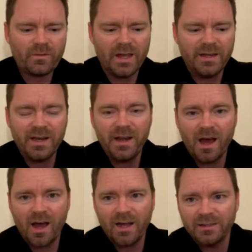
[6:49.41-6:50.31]
in a
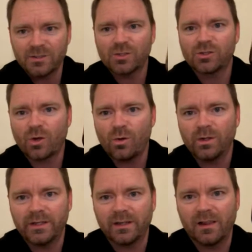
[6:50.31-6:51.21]

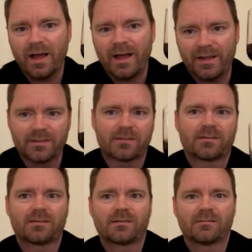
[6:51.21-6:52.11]
non-stolen
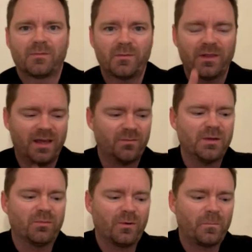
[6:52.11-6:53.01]
glass. Remember that,
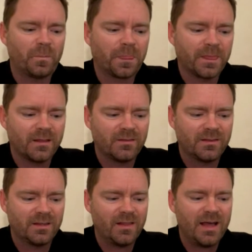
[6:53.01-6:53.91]
people.
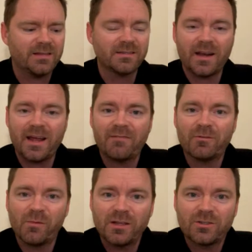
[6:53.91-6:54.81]
The glasses that I have
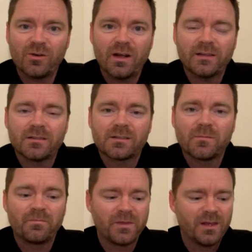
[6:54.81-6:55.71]
from restaurants,
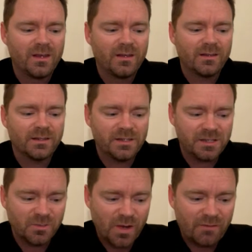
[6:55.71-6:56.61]
the
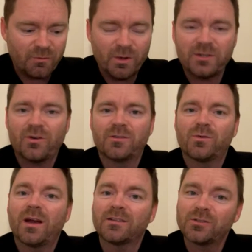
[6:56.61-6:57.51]
dishes we have from restaurants
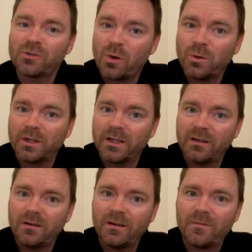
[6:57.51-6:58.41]
are not
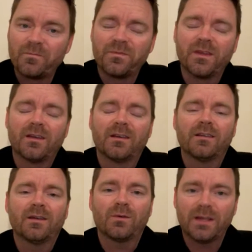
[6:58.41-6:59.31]
stolen.
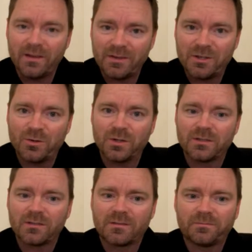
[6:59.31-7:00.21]
They were given to
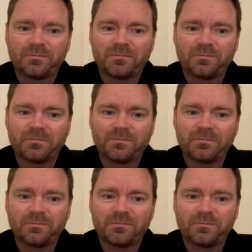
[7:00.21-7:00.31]
us.